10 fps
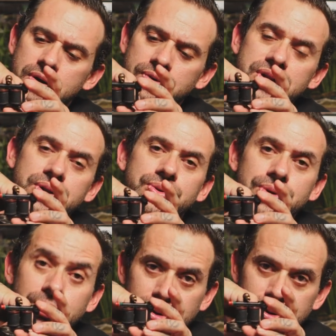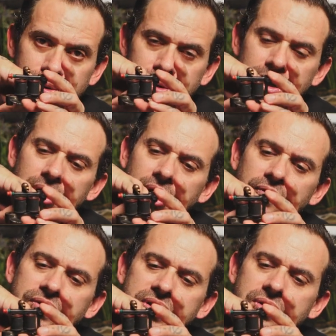on the nucleus
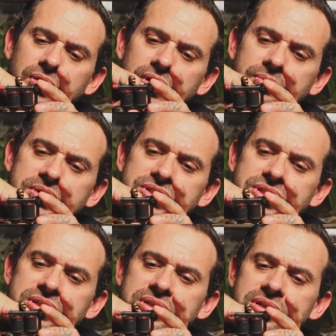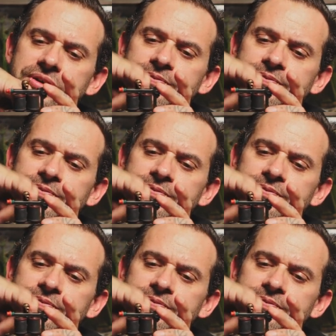of the coil machine,